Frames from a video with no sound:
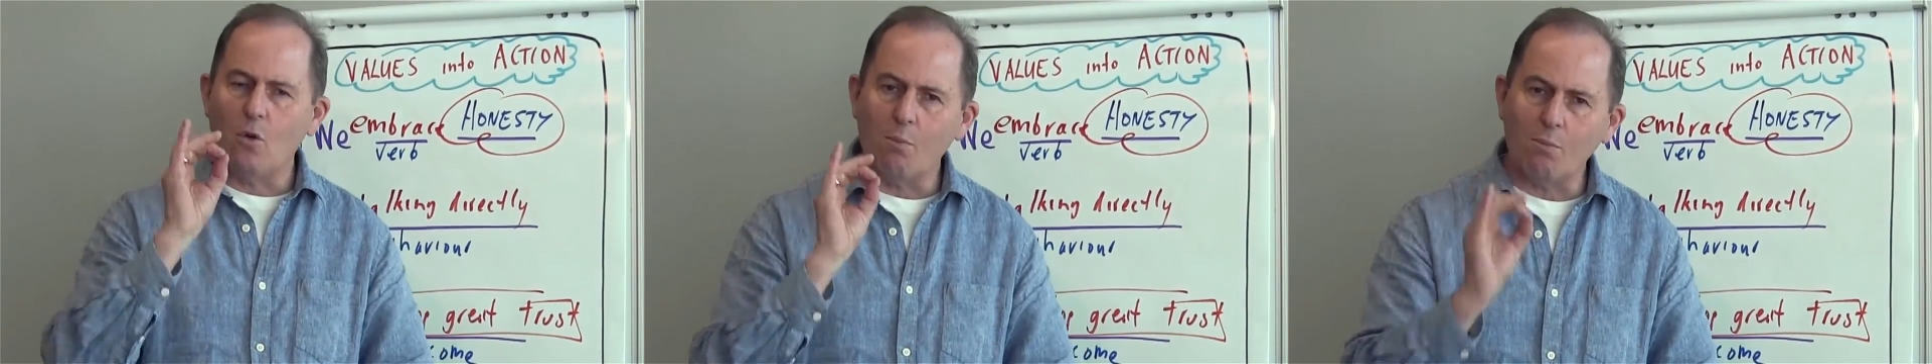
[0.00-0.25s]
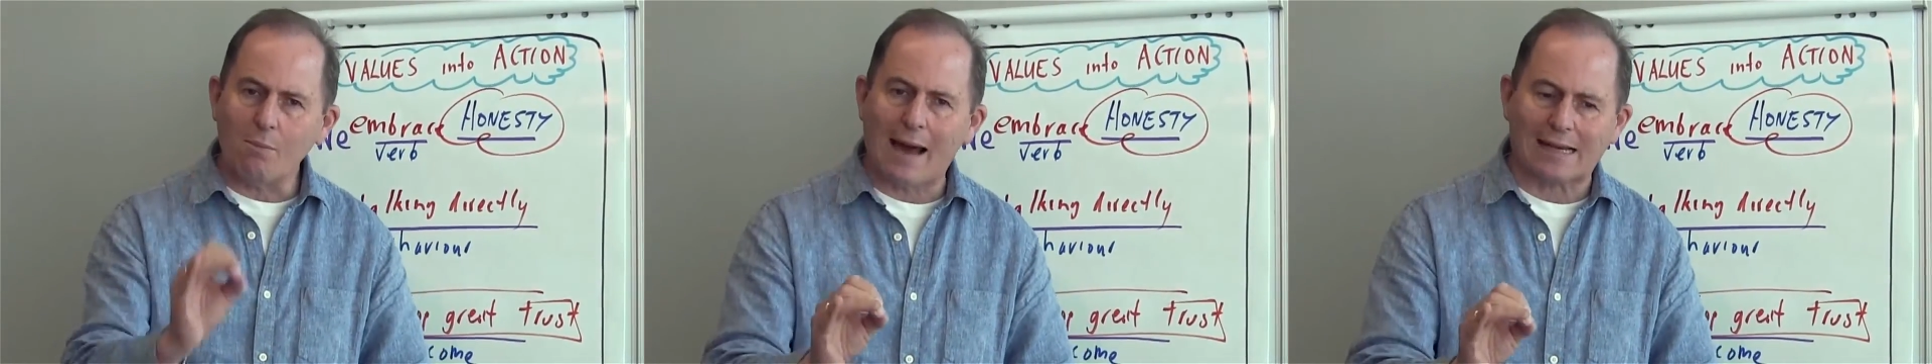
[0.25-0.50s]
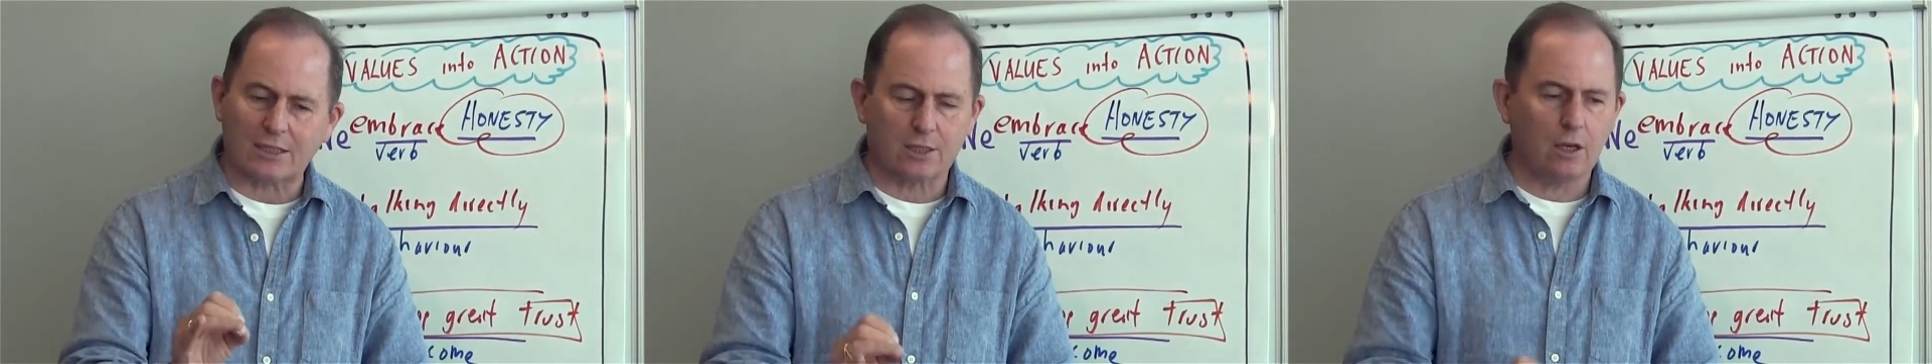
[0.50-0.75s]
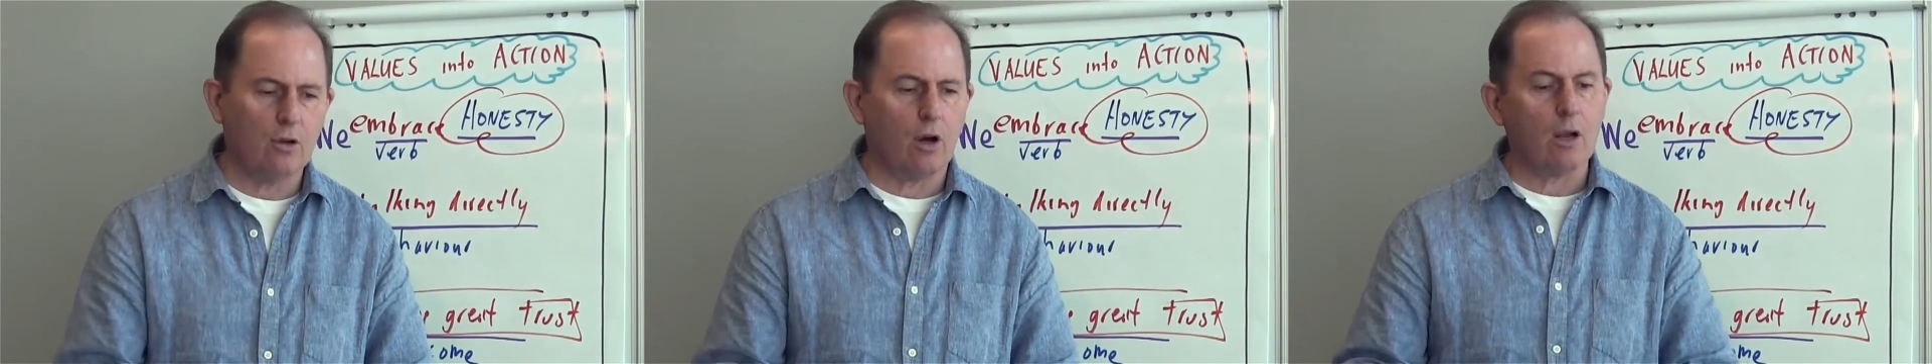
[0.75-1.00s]

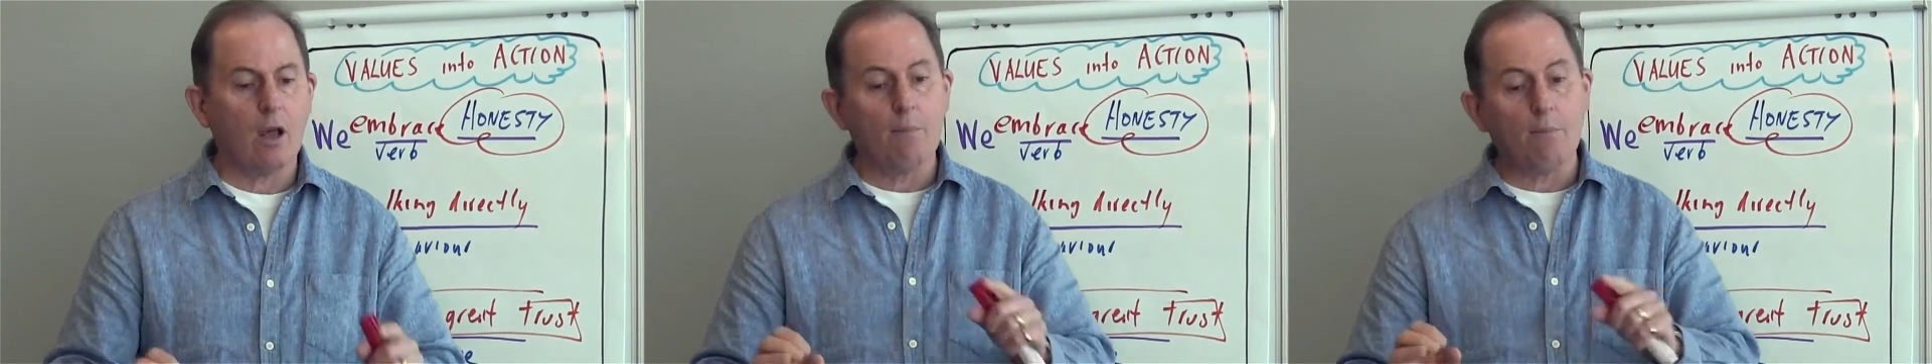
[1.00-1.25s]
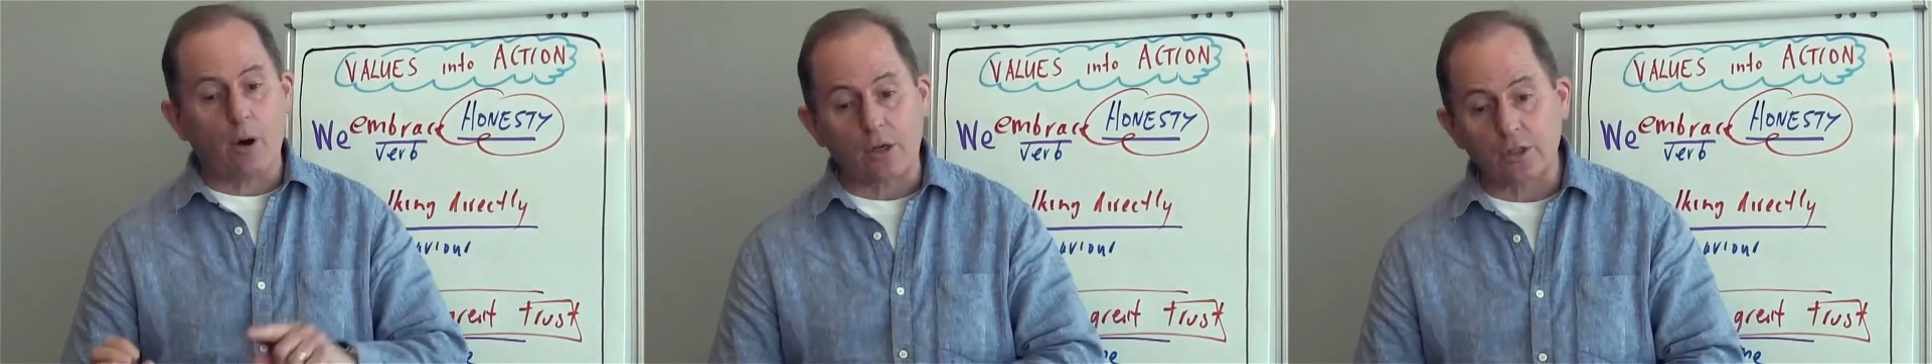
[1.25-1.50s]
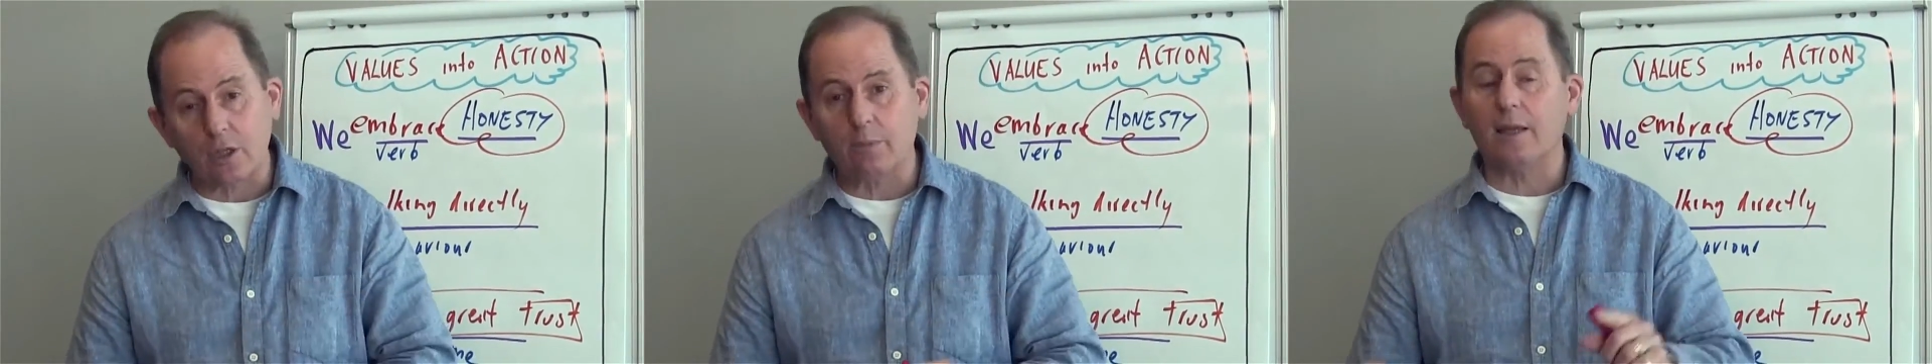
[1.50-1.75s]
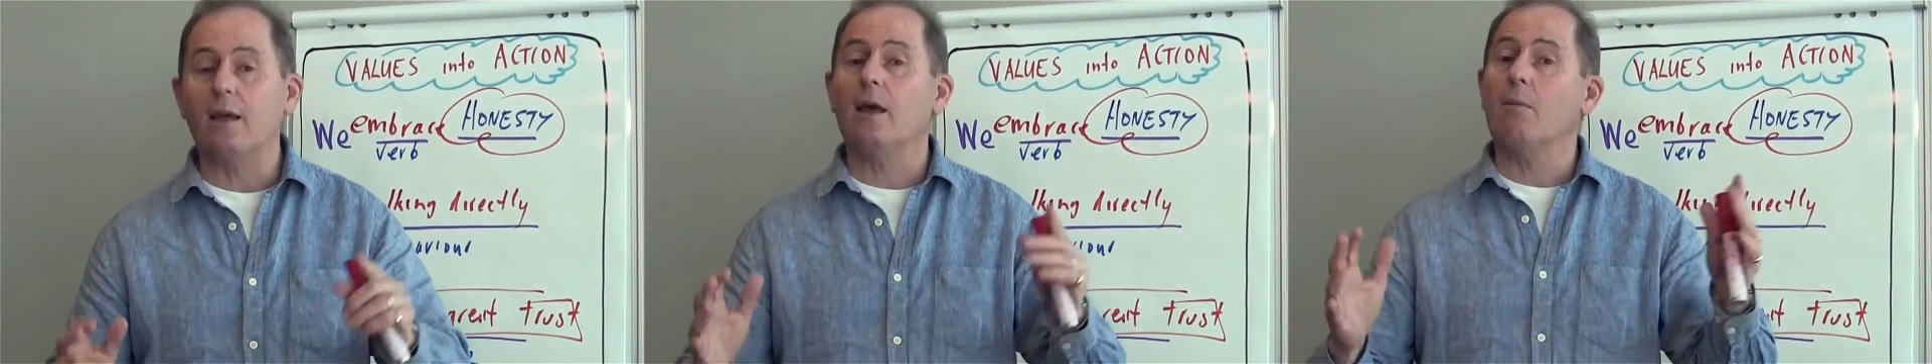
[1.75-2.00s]
must, not
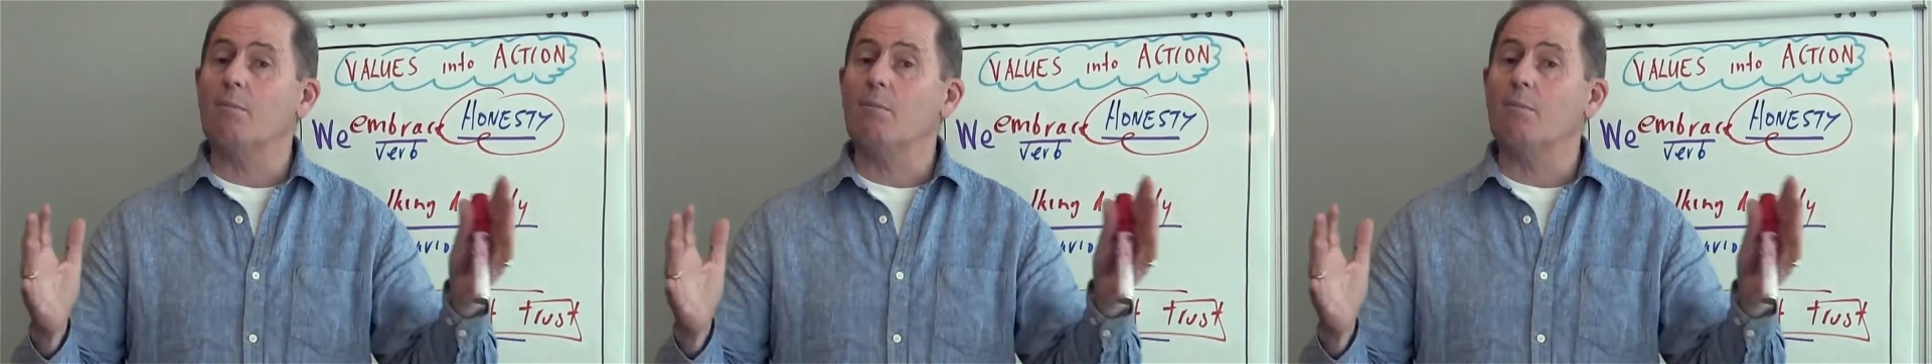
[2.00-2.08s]
possibly,